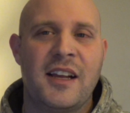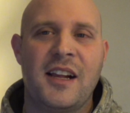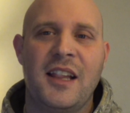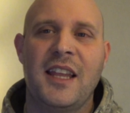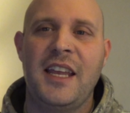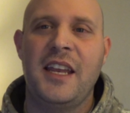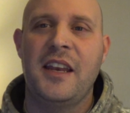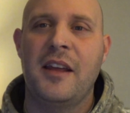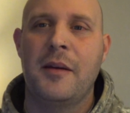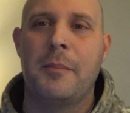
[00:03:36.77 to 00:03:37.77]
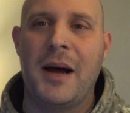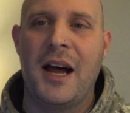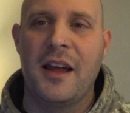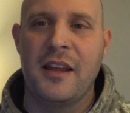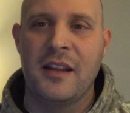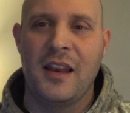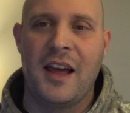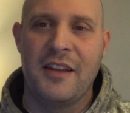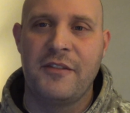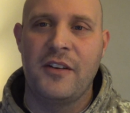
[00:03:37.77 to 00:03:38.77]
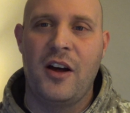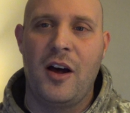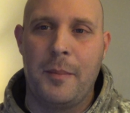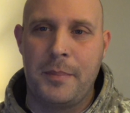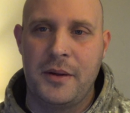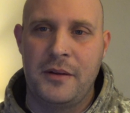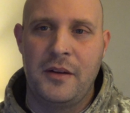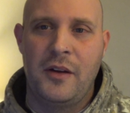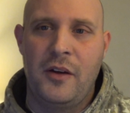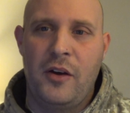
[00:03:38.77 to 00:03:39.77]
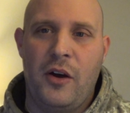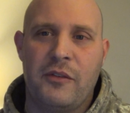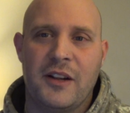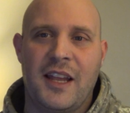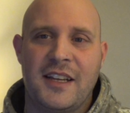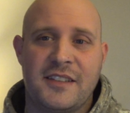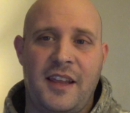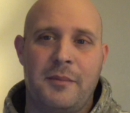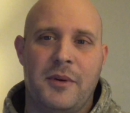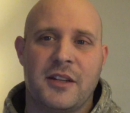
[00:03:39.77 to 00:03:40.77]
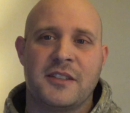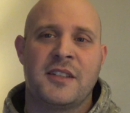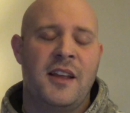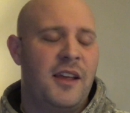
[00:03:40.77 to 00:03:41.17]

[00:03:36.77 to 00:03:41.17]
cleaned my life up over the last 8 months.